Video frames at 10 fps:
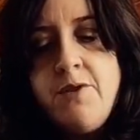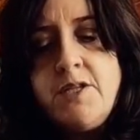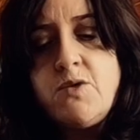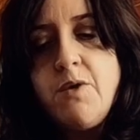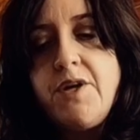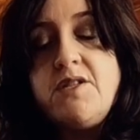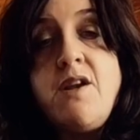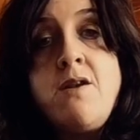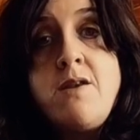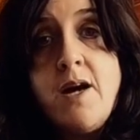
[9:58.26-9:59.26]
And this one is
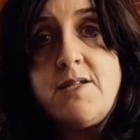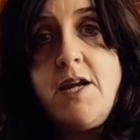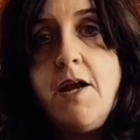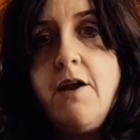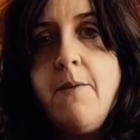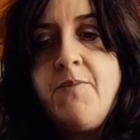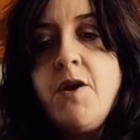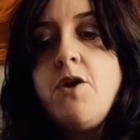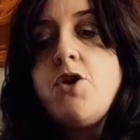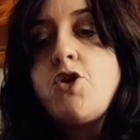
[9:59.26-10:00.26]
Nutella
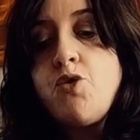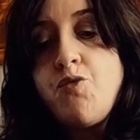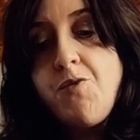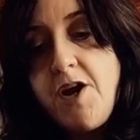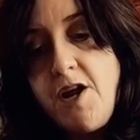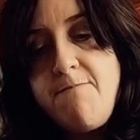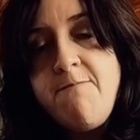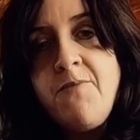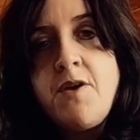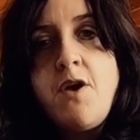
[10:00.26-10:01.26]

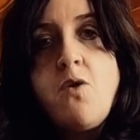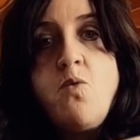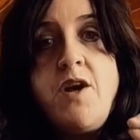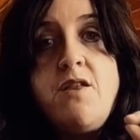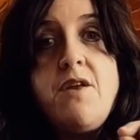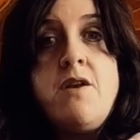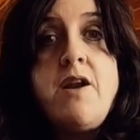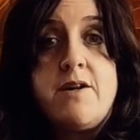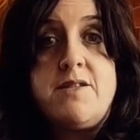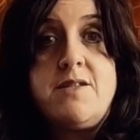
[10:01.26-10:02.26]
cream with
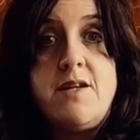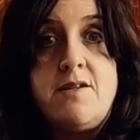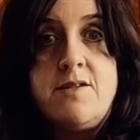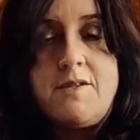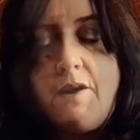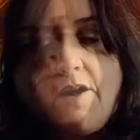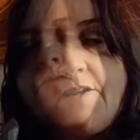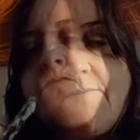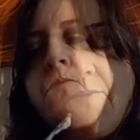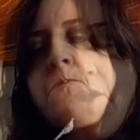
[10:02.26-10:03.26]
nuts inside.